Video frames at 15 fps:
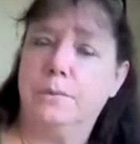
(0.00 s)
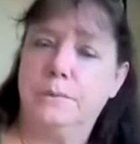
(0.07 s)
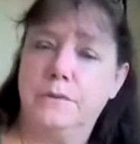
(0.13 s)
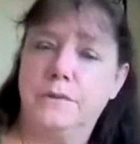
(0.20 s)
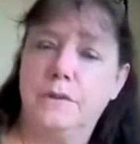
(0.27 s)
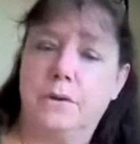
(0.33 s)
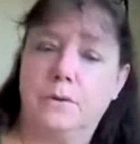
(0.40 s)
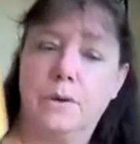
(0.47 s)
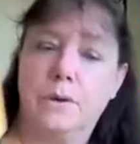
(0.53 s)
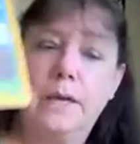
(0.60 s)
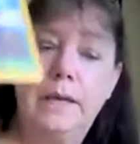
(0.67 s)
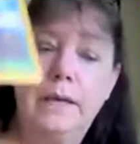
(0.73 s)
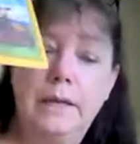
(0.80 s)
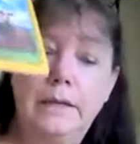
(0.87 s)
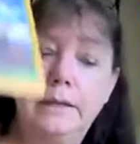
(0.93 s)
So
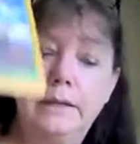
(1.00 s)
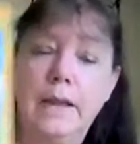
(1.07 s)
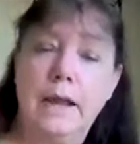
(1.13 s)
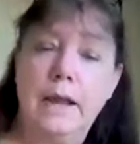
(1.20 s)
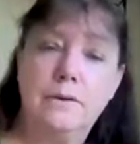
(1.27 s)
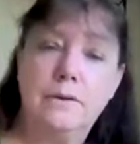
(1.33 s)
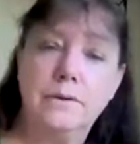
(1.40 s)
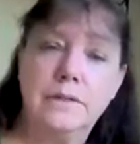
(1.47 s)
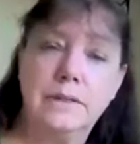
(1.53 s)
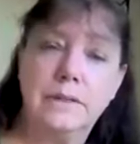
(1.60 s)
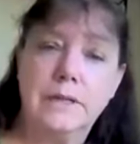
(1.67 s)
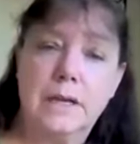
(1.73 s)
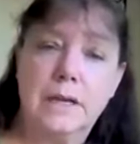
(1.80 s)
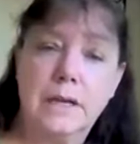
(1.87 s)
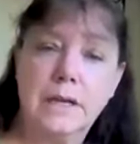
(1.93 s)
now is the
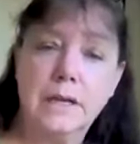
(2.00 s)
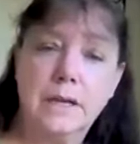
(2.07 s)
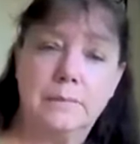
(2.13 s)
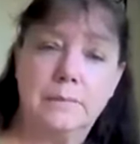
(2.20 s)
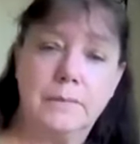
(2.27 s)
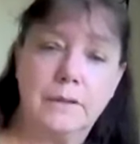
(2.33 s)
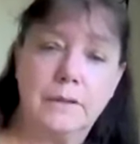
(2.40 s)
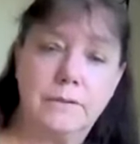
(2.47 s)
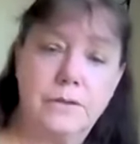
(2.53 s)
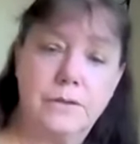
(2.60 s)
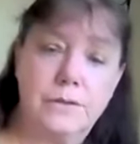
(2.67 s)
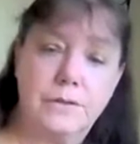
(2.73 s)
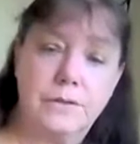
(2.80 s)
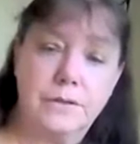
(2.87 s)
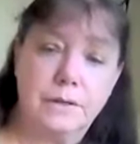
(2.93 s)
time to
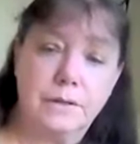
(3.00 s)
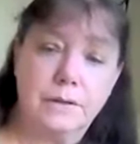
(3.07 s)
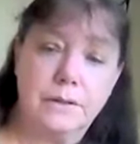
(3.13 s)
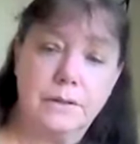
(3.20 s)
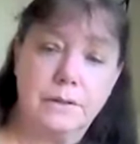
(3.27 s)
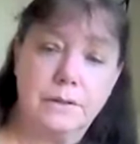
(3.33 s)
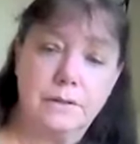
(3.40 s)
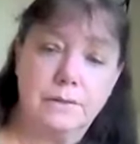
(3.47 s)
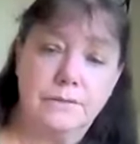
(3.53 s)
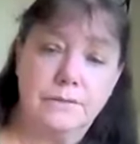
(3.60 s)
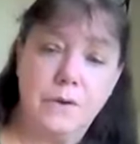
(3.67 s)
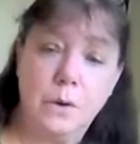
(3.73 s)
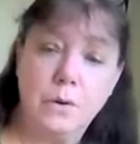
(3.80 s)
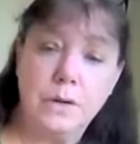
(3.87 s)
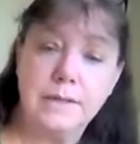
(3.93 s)
start
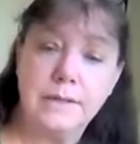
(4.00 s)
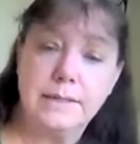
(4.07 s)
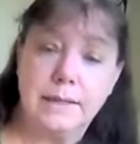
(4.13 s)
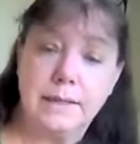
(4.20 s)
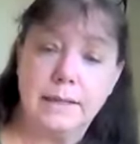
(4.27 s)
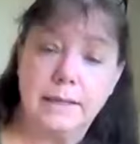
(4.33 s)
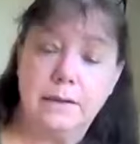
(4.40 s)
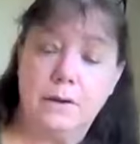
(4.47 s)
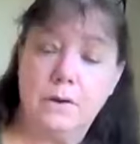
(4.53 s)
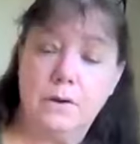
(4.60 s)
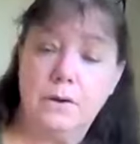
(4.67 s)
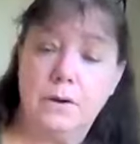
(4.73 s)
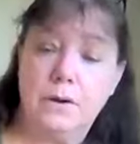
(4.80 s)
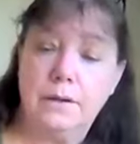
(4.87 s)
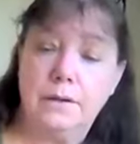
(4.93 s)
focusing
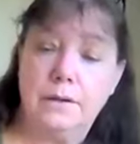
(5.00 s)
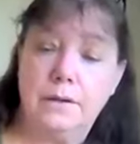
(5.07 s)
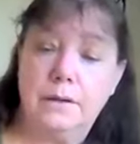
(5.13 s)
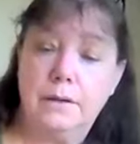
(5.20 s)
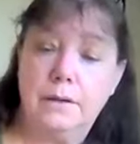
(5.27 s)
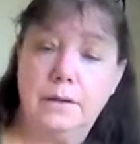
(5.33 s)
on